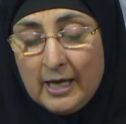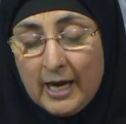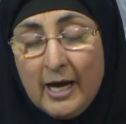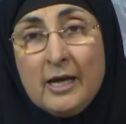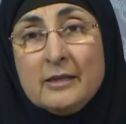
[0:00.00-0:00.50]

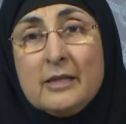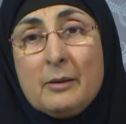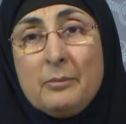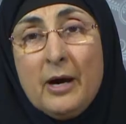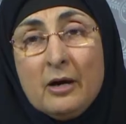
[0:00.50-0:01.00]
and they
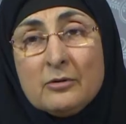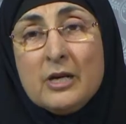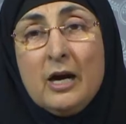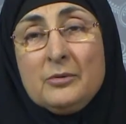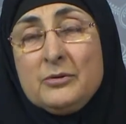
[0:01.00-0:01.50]
bow
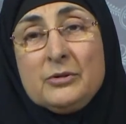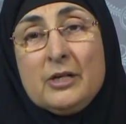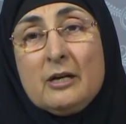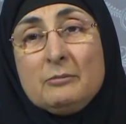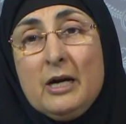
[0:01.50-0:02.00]
down to the
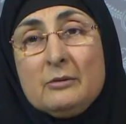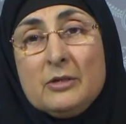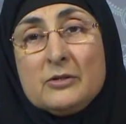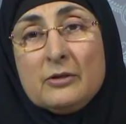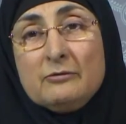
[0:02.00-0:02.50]

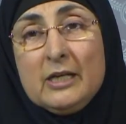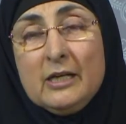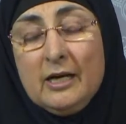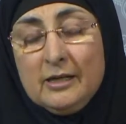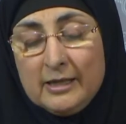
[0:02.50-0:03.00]
commandments of
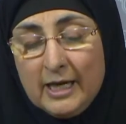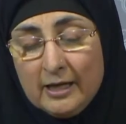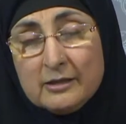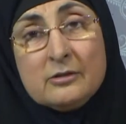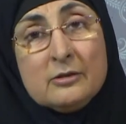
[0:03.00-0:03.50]
Allah
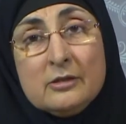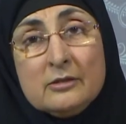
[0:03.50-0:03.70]
and